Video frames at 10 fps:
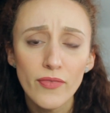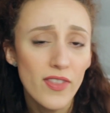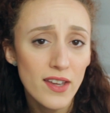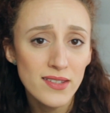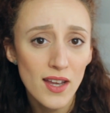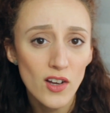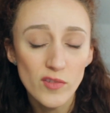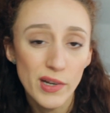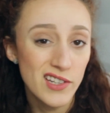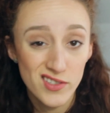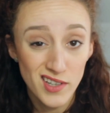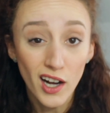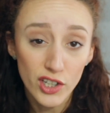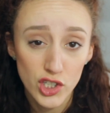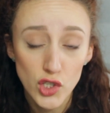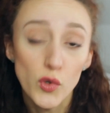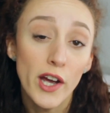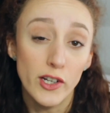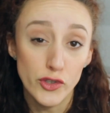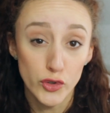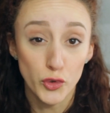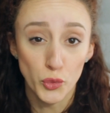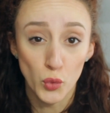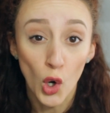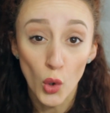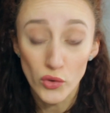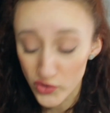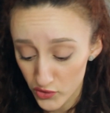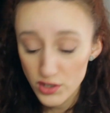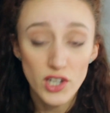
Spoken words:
they sound, but it's not cute and it's gross.